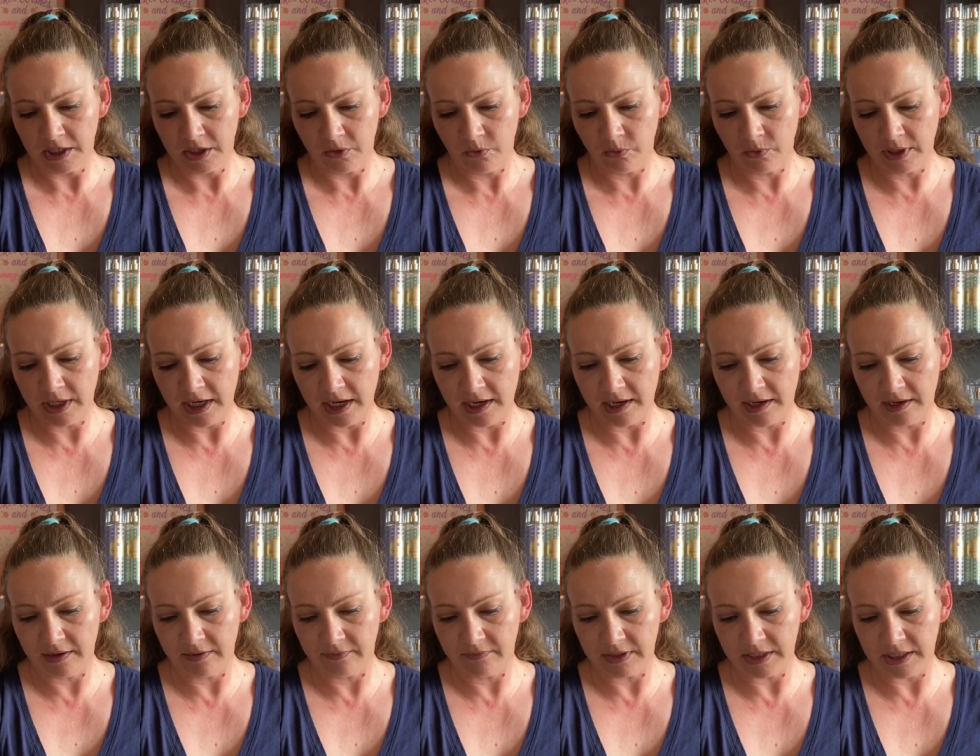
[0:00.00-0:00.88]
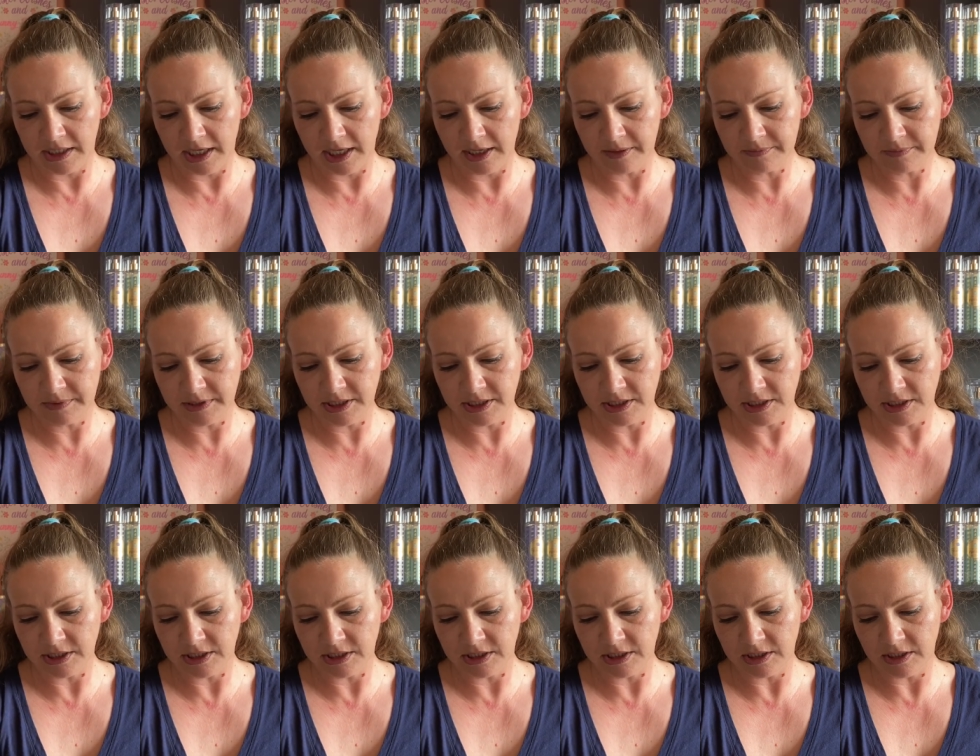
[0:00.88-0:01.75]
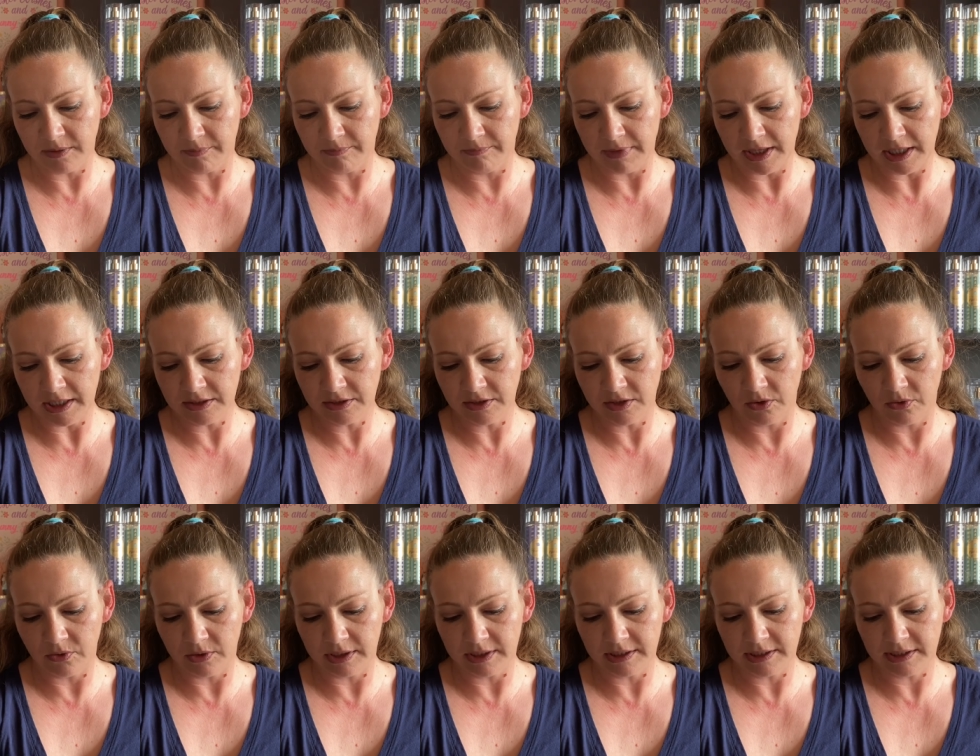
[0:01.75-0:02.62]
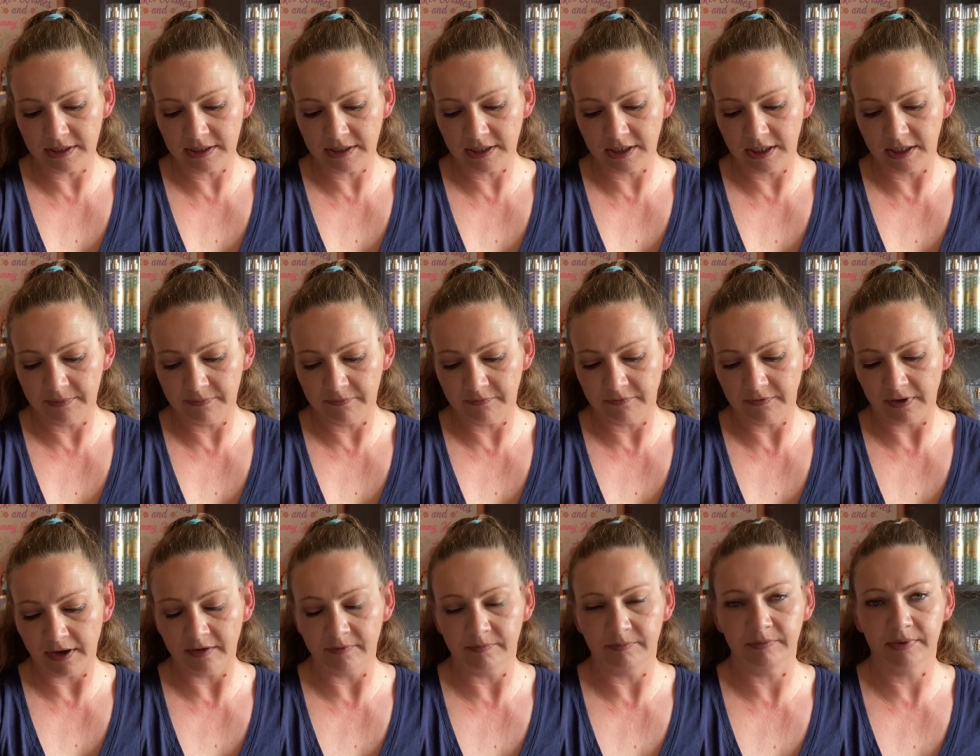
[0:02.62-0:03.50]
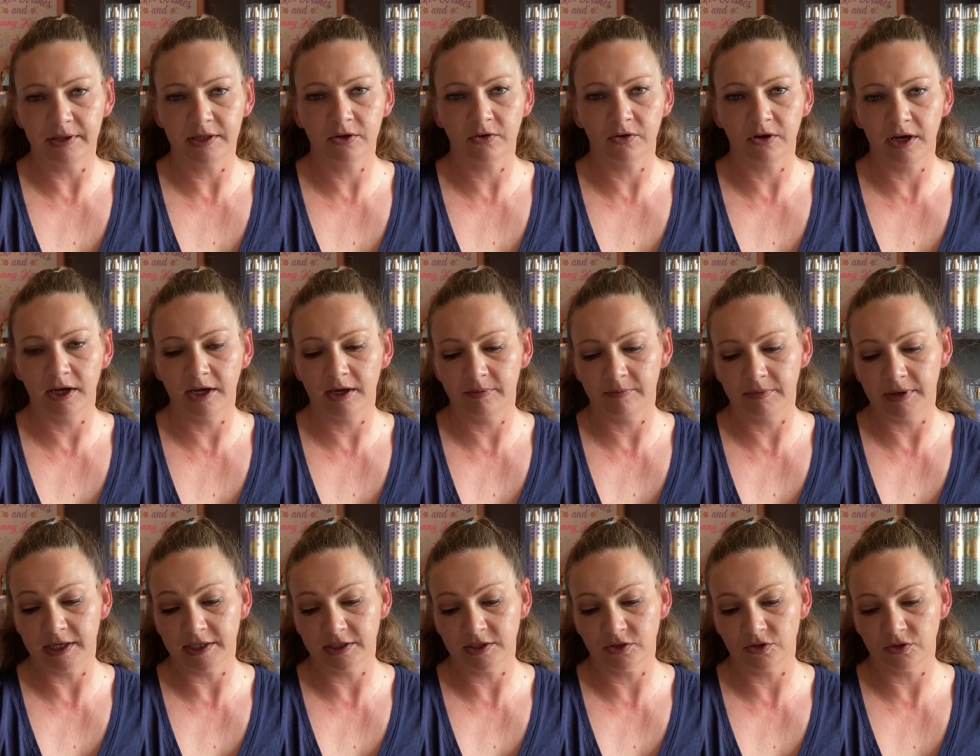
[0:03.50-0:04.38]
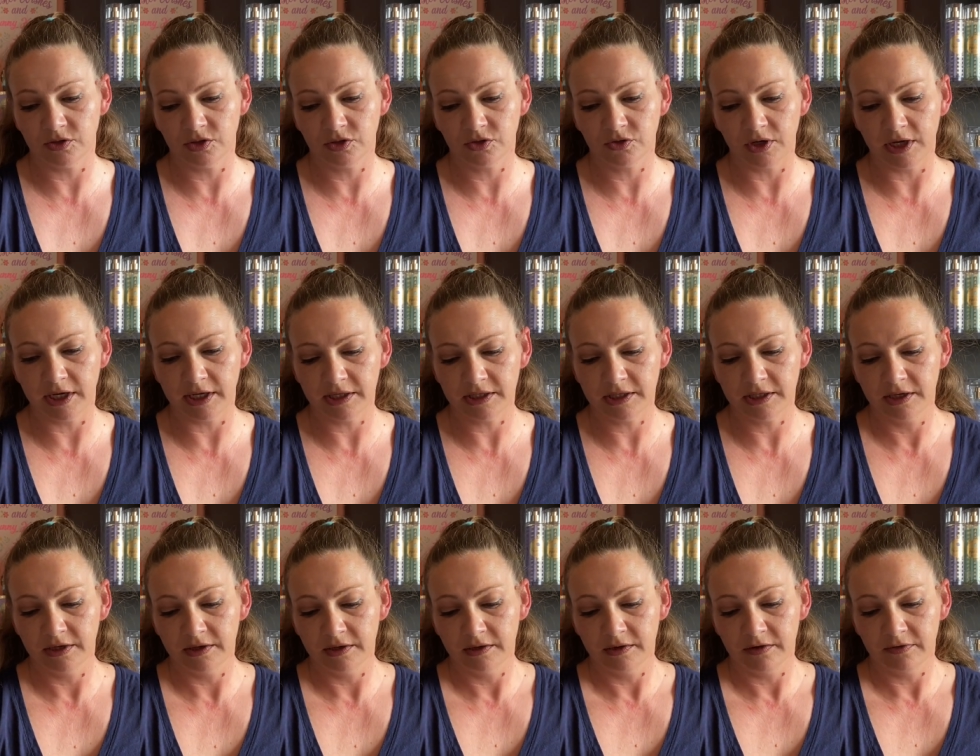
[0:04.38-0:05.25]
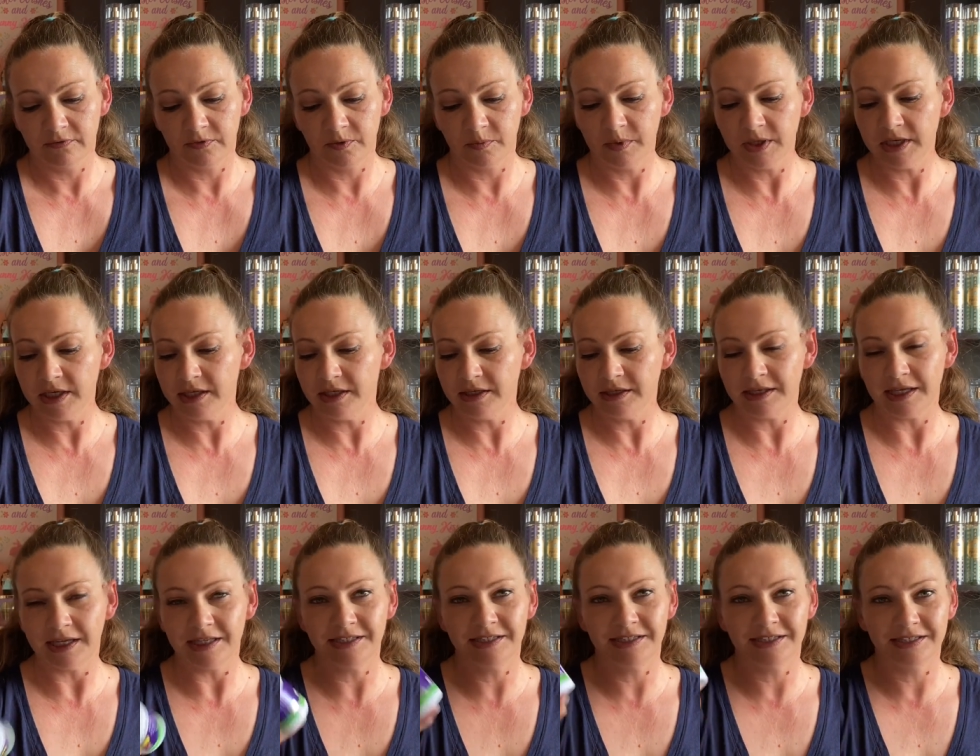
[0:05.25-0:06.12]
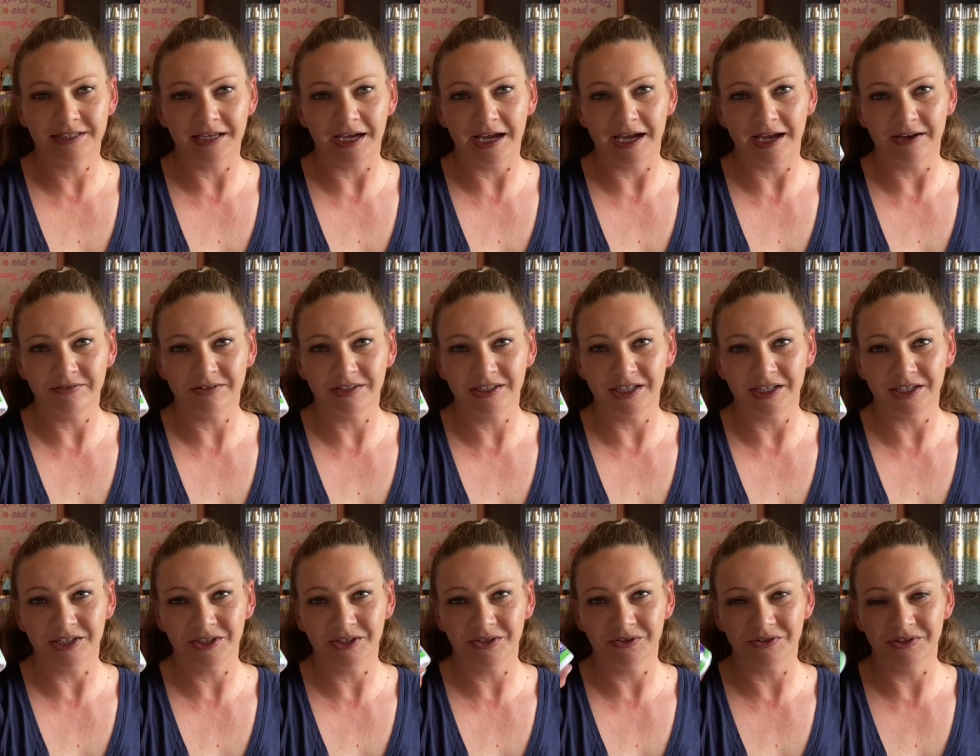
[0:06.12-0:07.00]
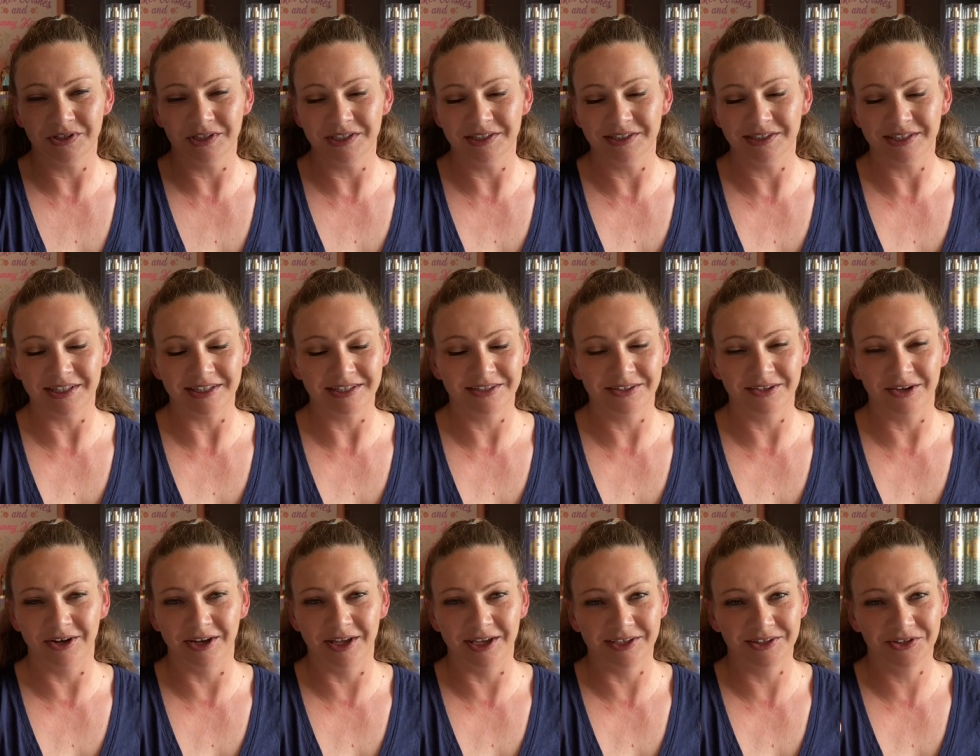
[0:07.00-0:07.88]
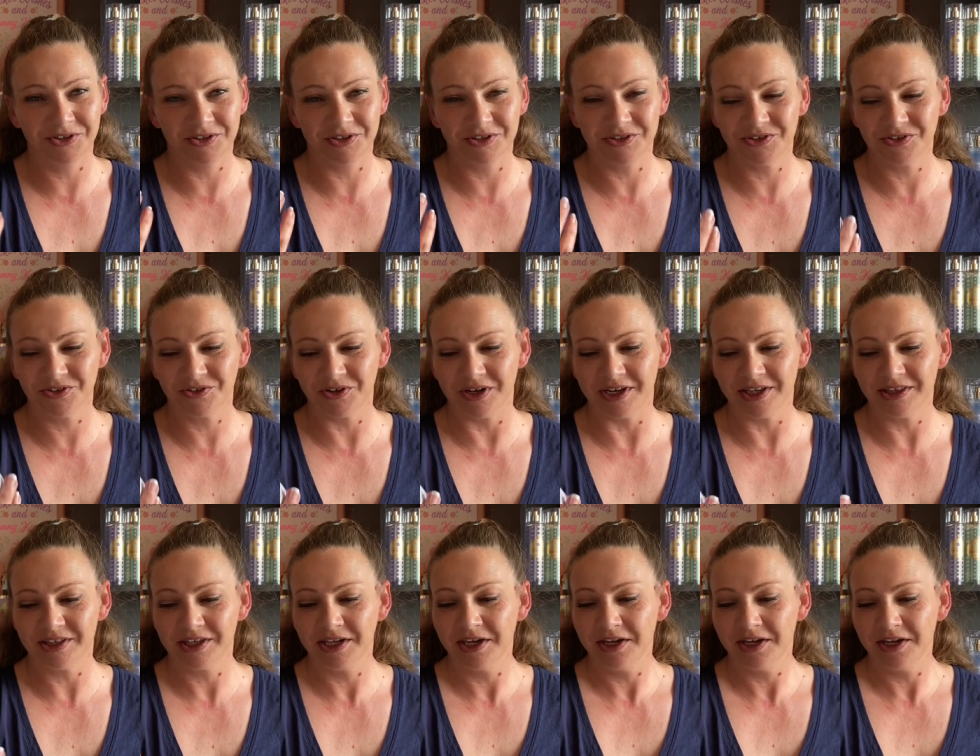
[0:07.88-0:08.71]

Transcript: We have an empty melatonin sleep 5 milligram extra strength. For me, that's, I have to take two of these. That's not extra strength.